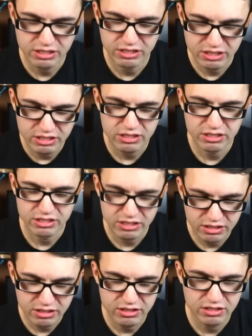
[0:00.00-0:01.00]
Deeds
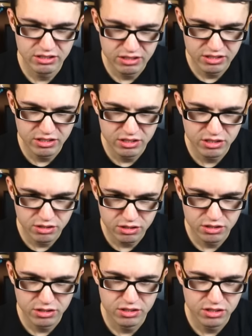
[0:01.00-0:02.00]
and the
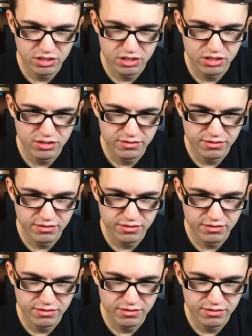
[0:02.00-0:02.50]
Thunder Chief.